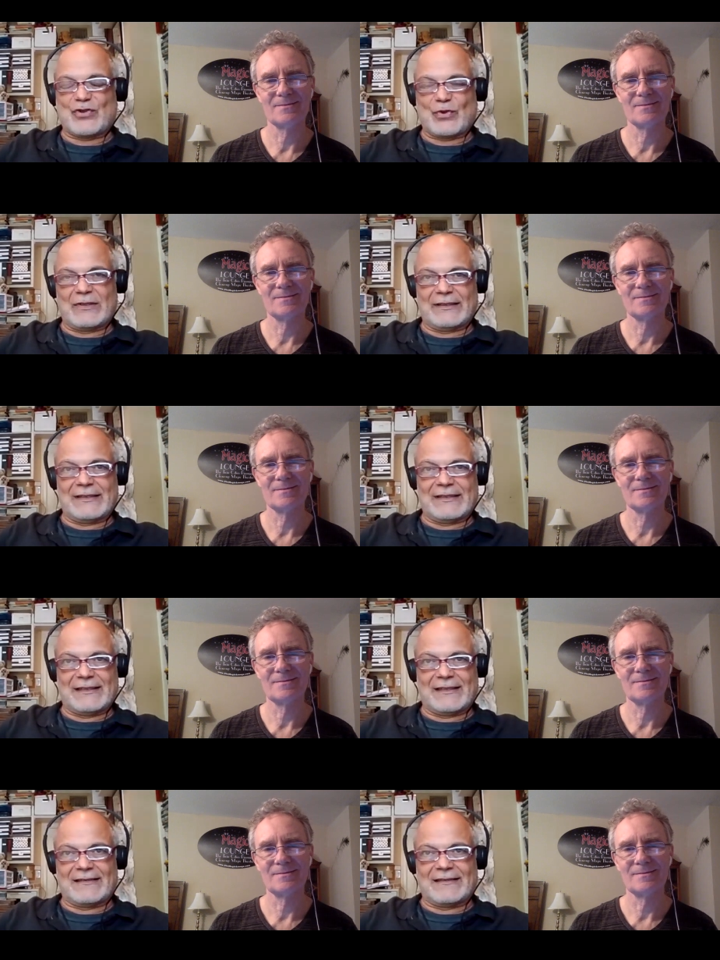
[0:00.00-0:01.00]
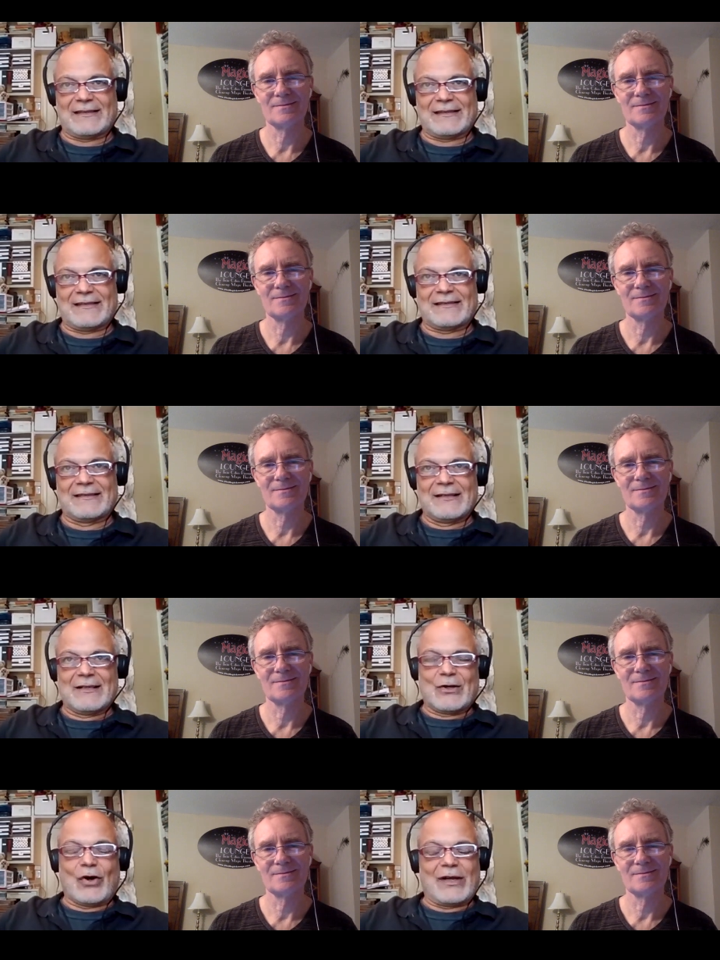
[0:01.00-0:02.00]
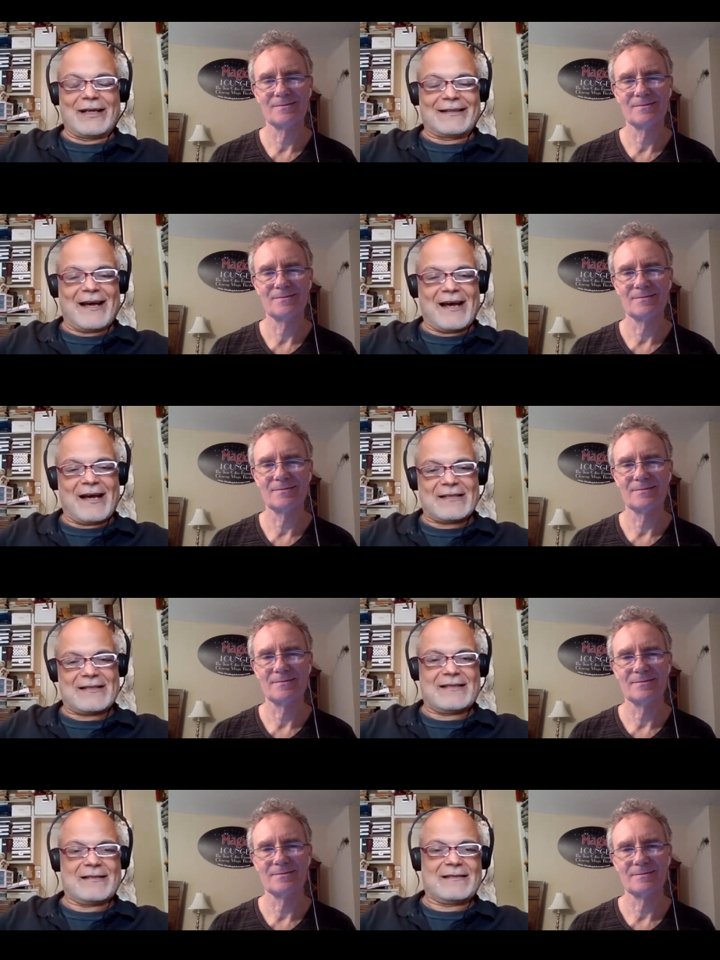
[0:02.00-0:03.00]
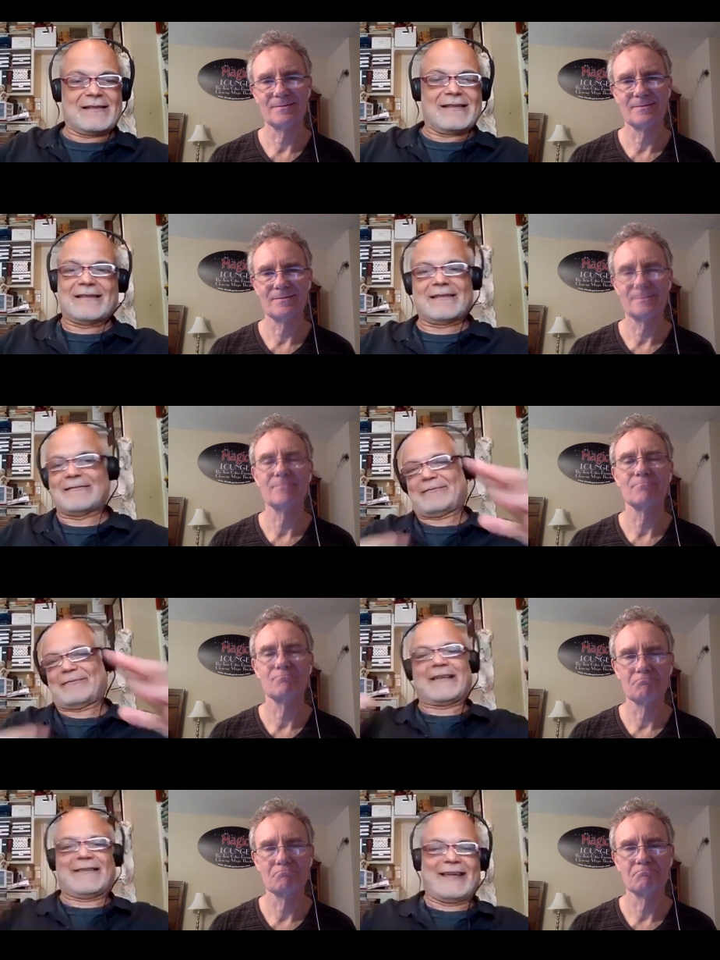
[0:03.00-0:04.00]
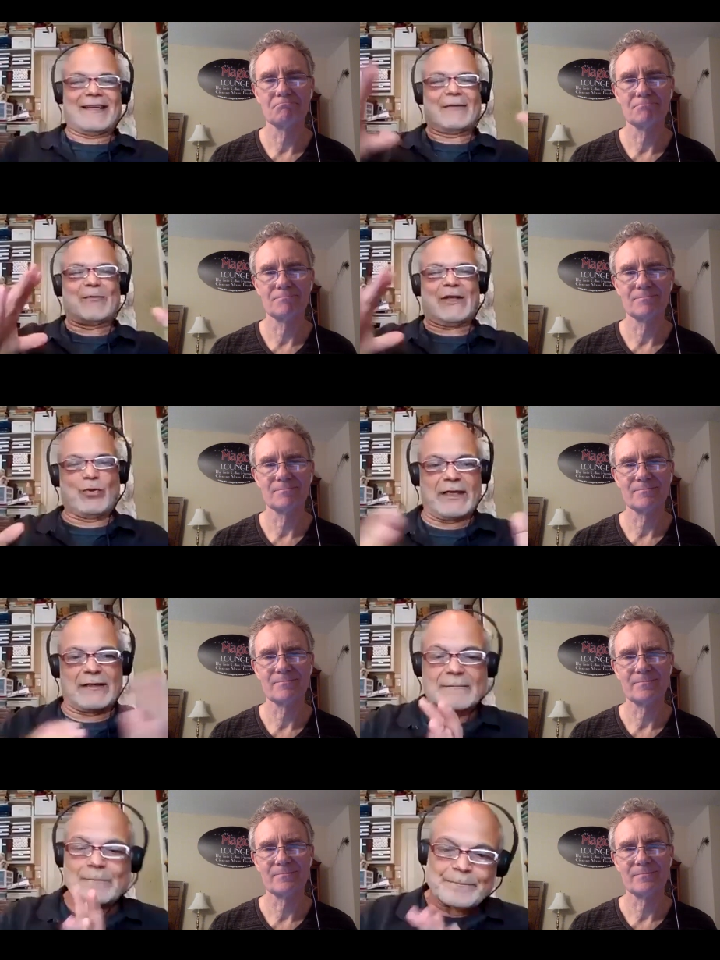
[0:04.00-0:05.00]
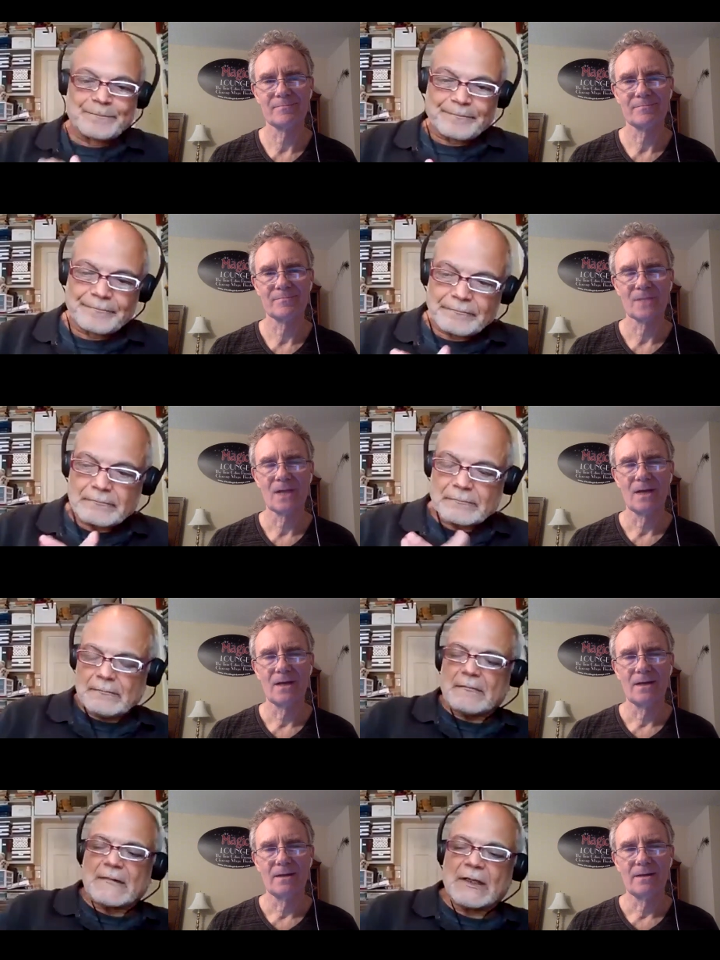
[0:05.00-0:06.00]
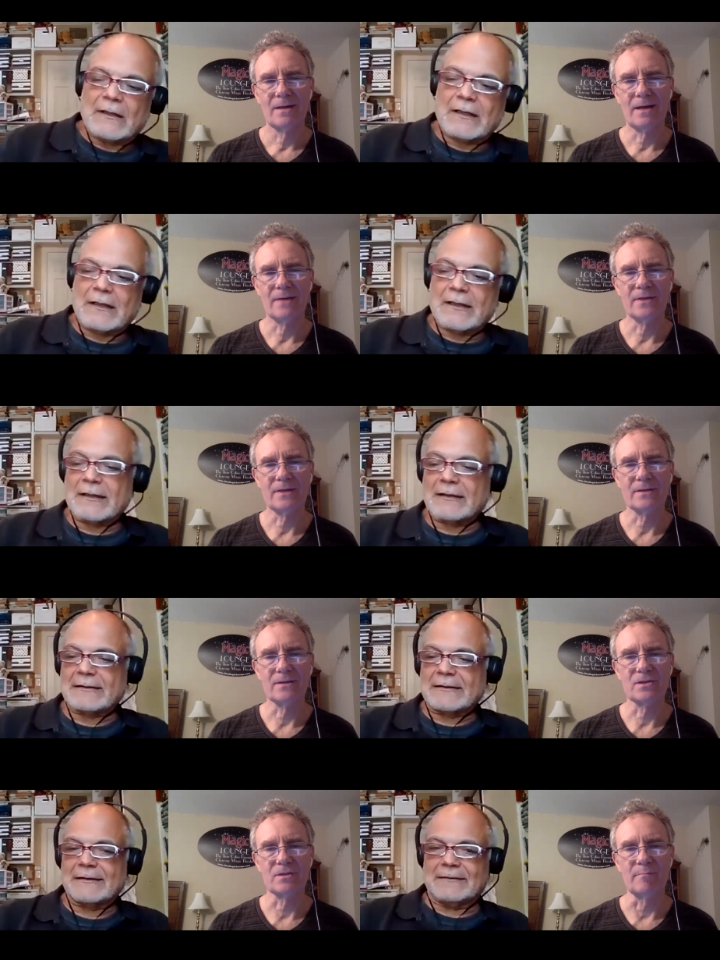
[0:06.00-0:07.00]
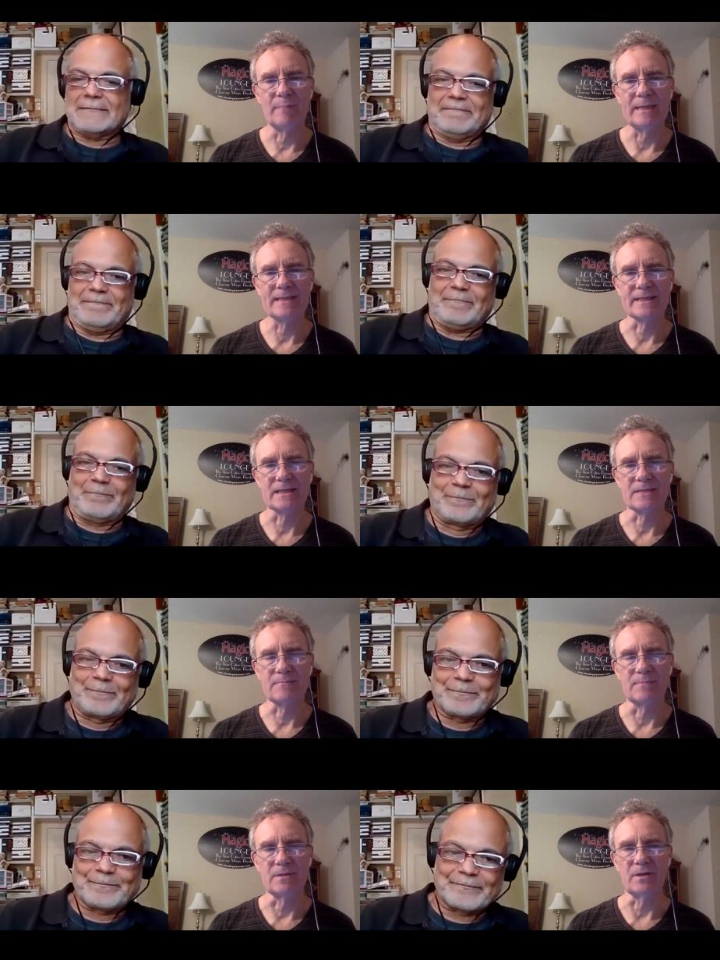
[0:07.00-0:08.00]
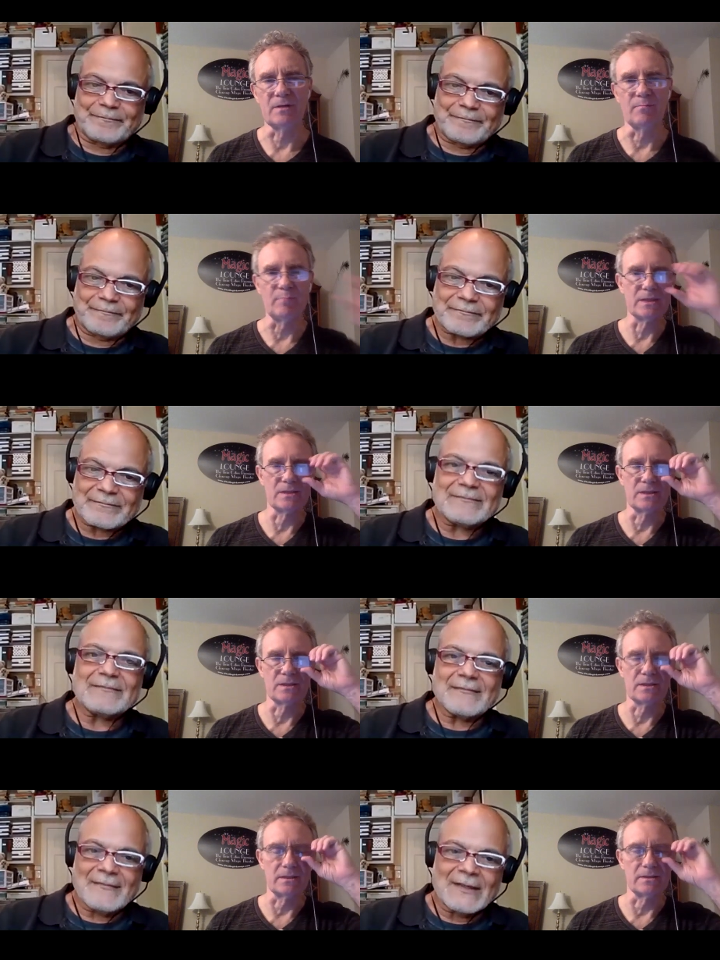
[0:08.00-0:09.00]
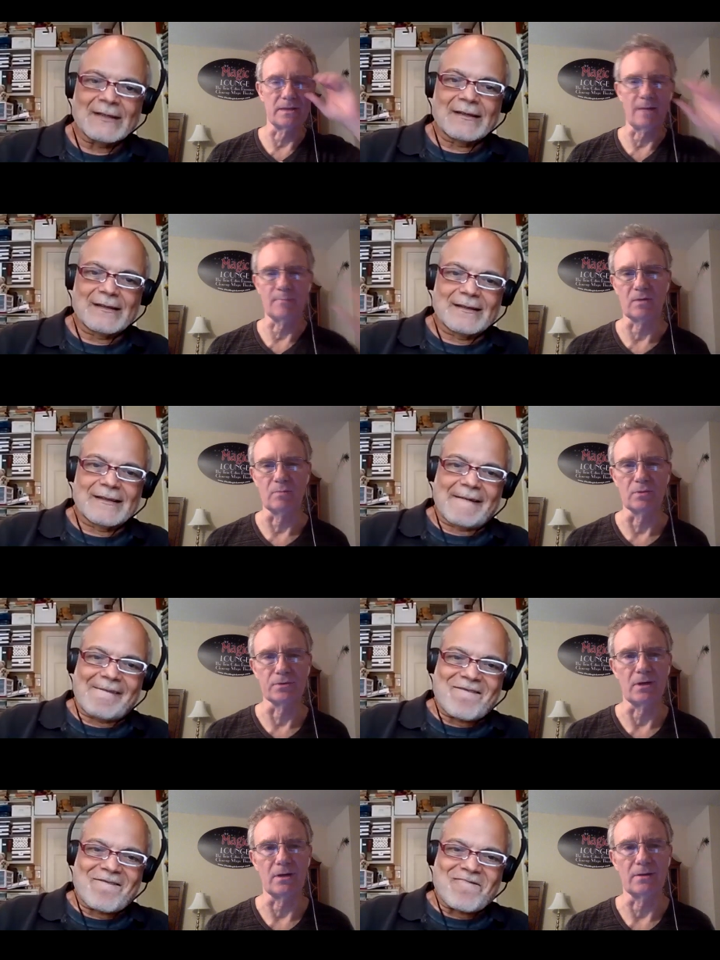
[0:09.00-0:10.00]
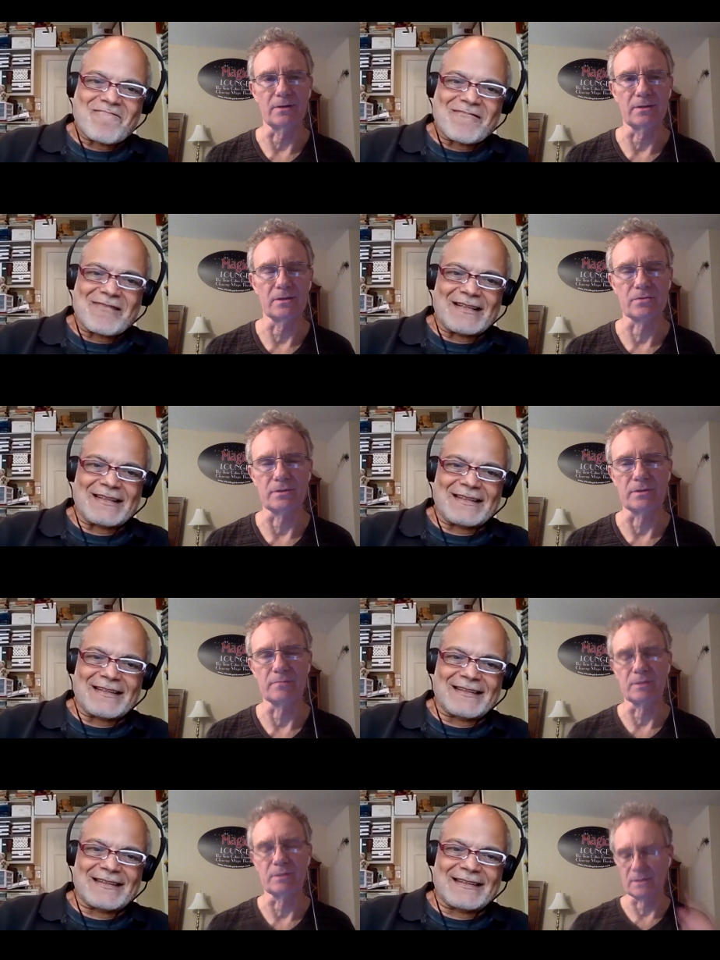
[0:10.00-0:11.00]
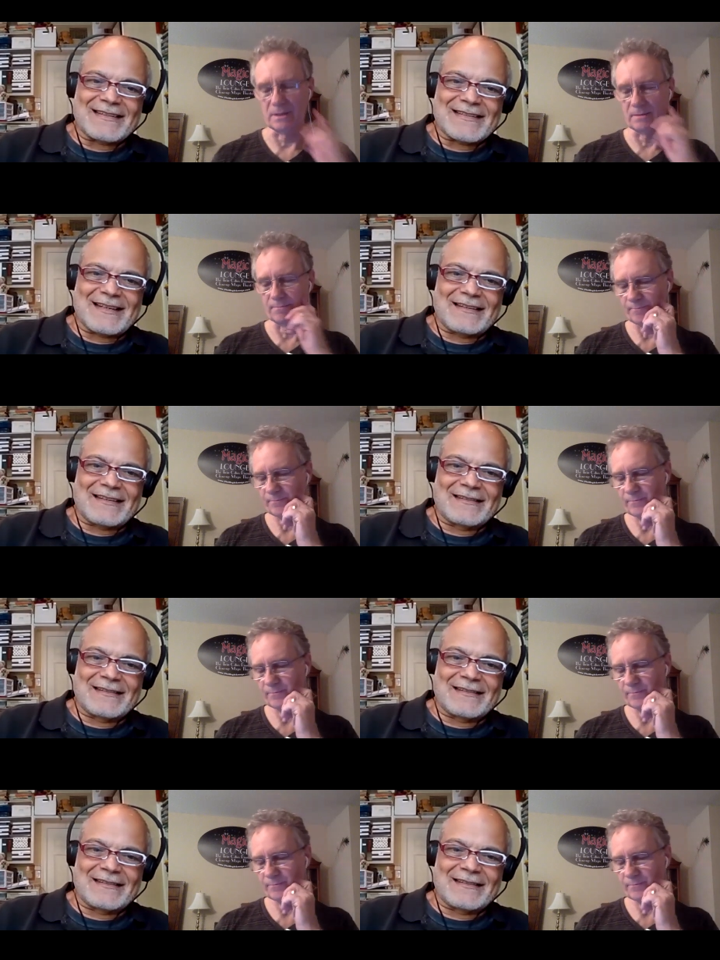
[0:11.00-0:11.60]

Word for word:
Speaker 1: jewelry and and oil and gas and, and anything in between.
Speaker 2: Yeah, I um, think there's some basics mm-hmm. in, in business that is applicable to all industries. But um, exactly,